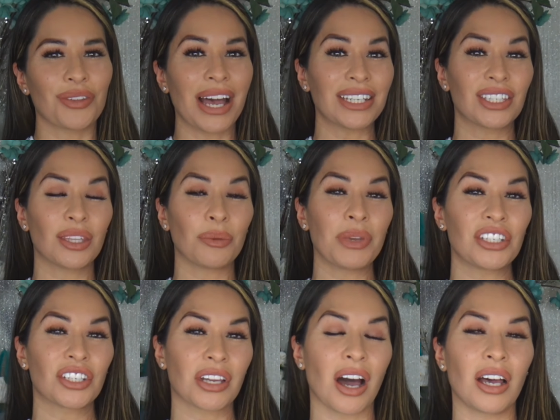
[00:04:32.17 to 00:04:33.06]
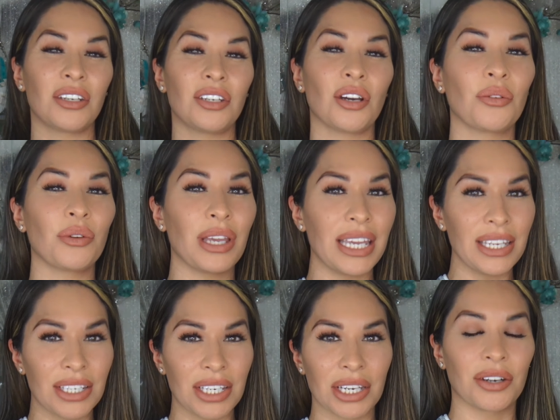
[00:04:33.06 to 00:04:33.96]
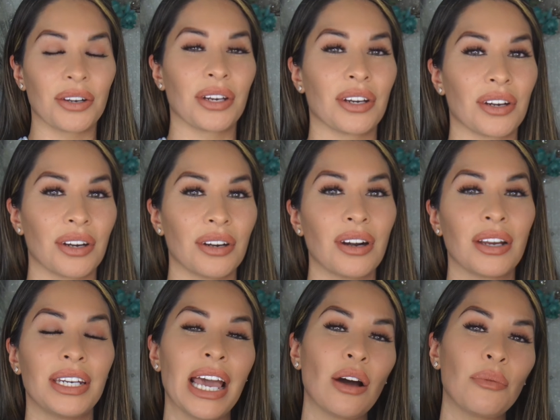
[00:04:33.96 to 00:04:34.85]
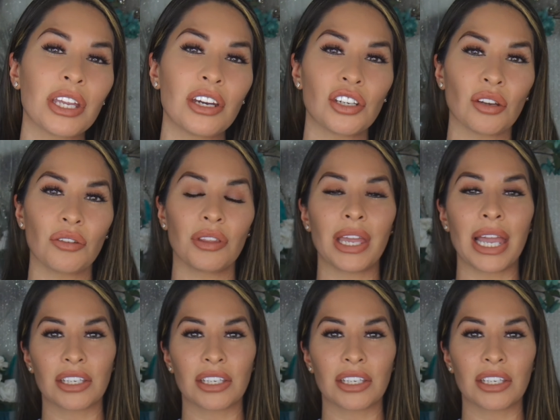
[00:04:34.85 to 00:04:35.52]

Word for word: that's the beach condo interior. Now I'm gonna show you the